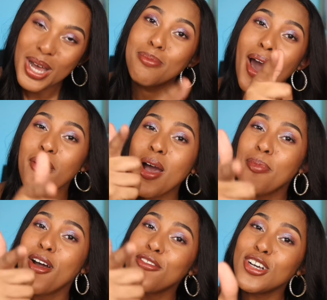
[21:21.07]
Byron
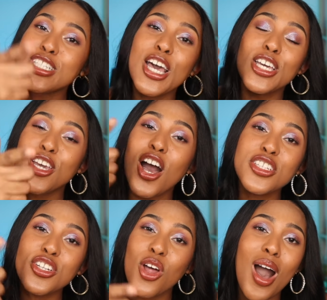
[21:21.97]
Parfums, y'all
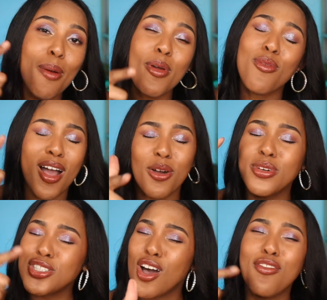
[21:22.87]
should know I've been rocking
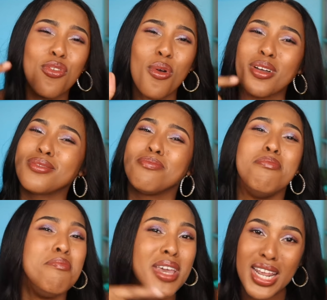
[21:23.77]
with y'all for a
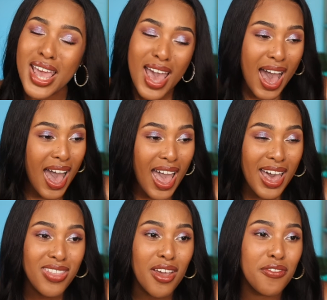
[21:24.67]
minute. I
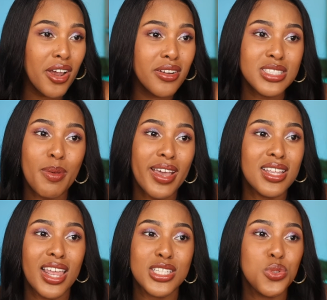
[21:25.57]
had that fragrance back
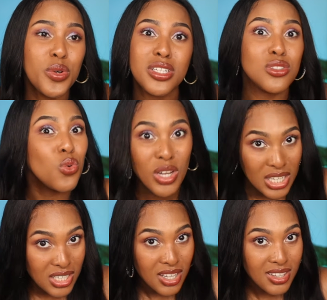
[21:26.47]
in like twenty
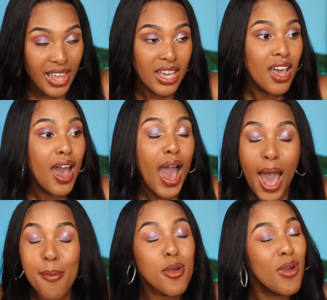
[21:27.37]
twenty. Like,
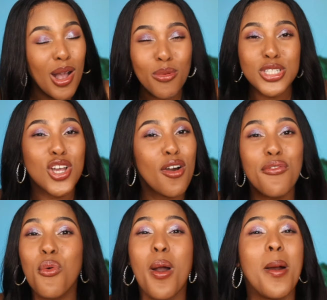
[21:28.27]
I've been rocking with y'all
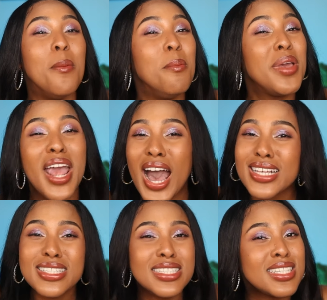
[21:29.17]
for a minute.
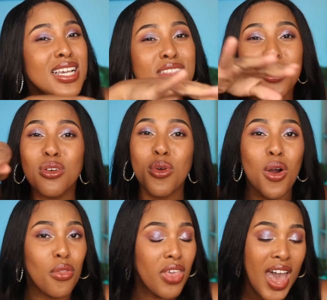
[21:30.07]
I've seen the
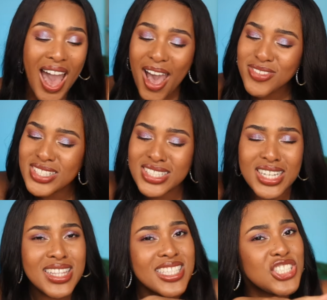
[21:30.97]
growth. I've
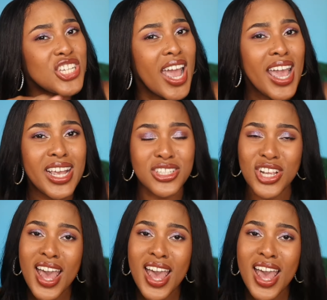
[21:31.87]
seen the change.